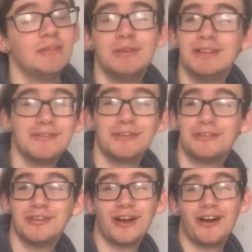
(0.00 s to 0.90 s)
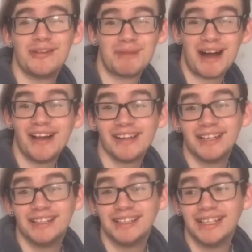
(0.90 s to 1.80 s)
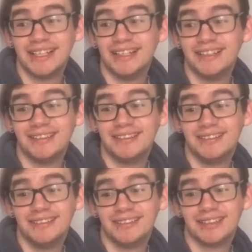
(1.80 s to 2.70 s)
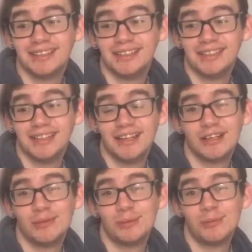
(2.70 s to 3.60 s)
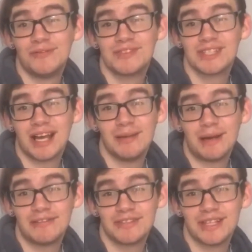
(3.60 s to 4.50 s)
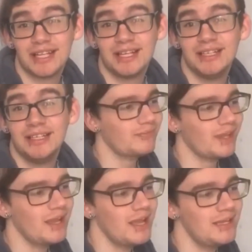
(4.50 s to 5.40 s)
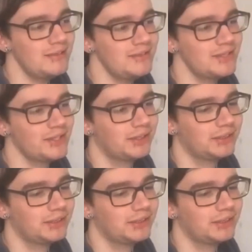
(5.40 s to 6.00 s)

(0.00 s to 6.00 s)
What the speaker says: we'll have all forgotten about it in a couple months' time after that. And